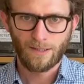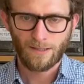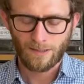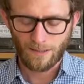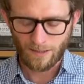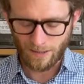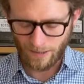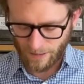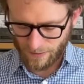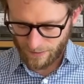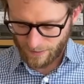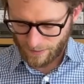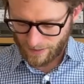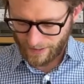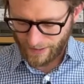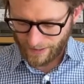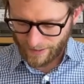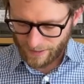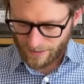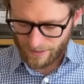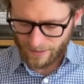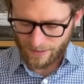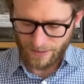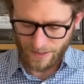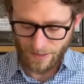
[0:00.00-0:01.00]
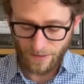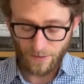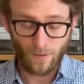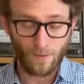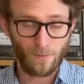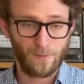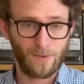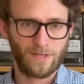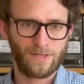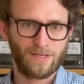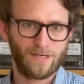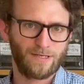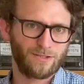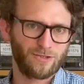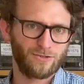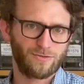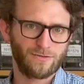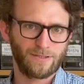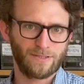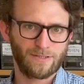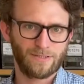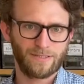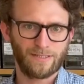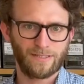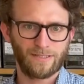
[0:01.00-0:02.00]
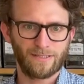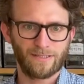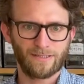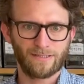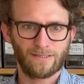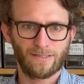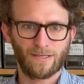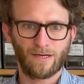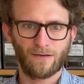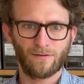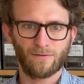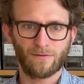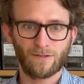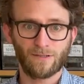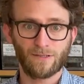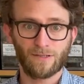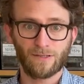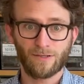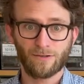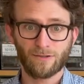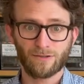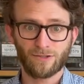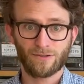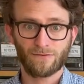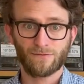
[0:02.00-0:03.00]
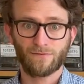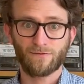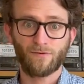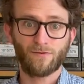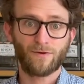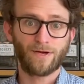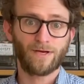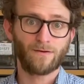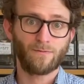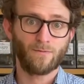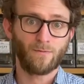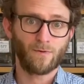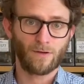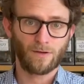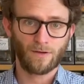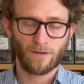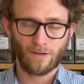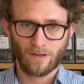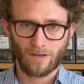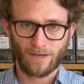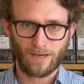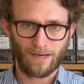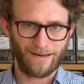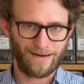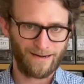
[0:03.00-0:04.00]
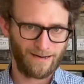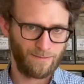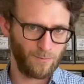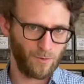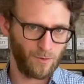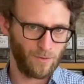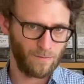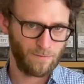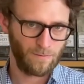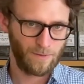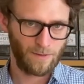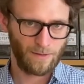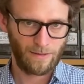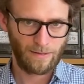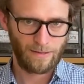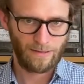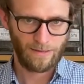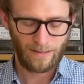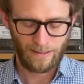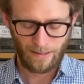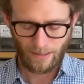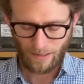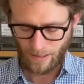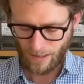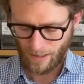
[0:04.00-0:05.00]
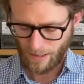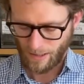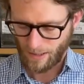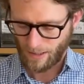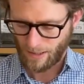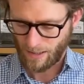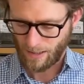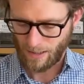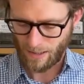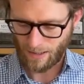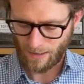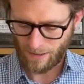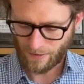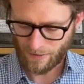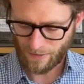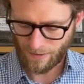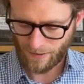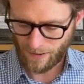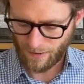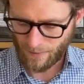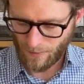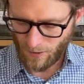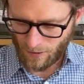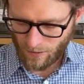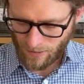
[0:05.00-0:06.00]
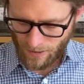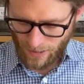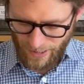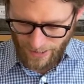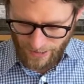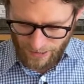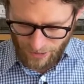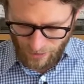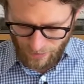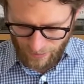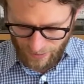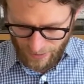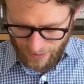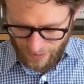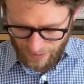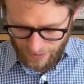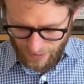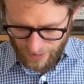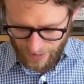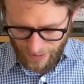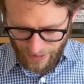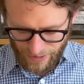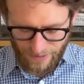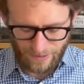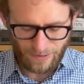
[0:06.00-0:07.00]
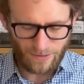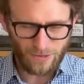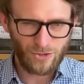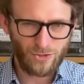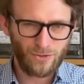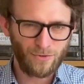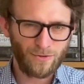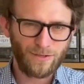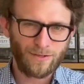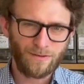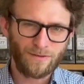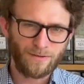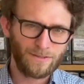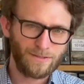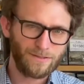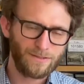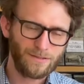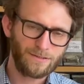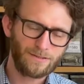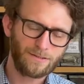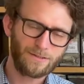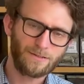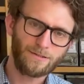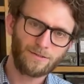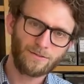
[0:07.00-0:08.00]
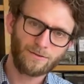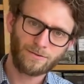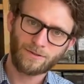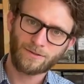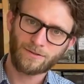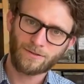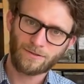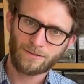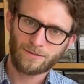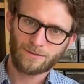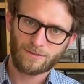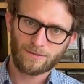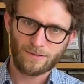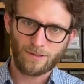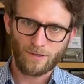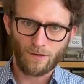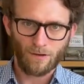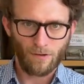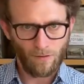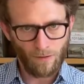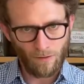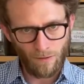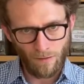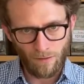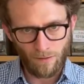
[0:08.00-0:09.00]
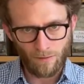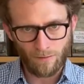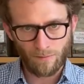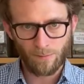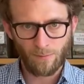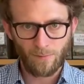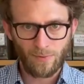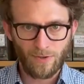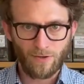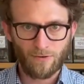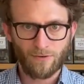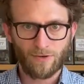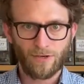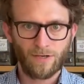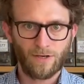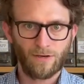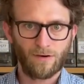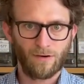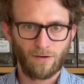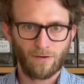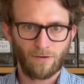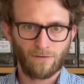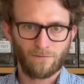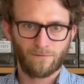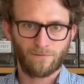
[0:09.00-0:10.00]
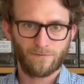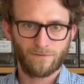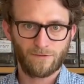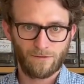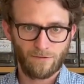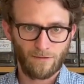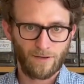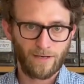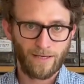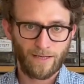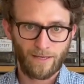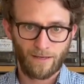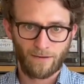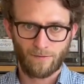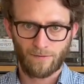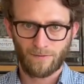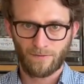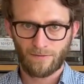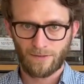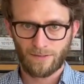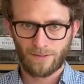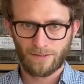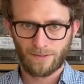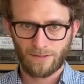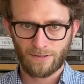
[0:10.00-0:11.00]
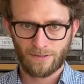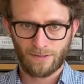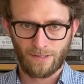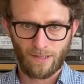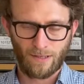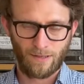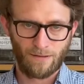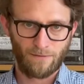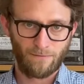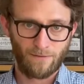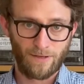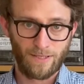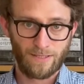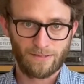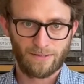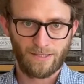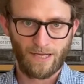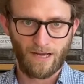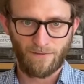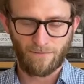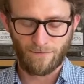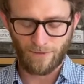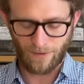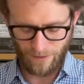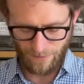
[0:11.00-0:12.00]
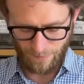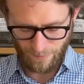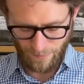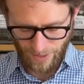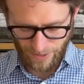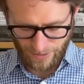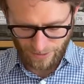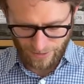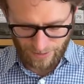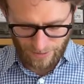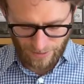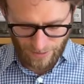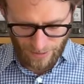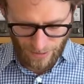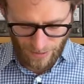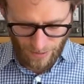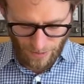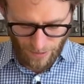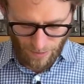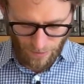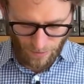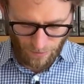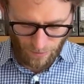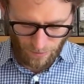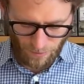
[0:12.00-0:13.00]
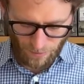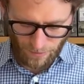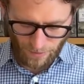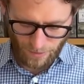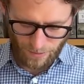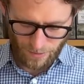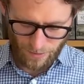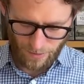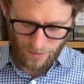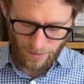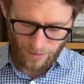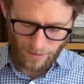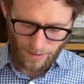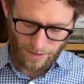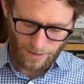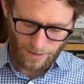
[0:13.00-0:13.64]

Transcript: And the second Ethiopian natural is our Yirgacheffe grade 1 Aramo. Another thing about naturals is that during this long period of drying on these raised African beds, all the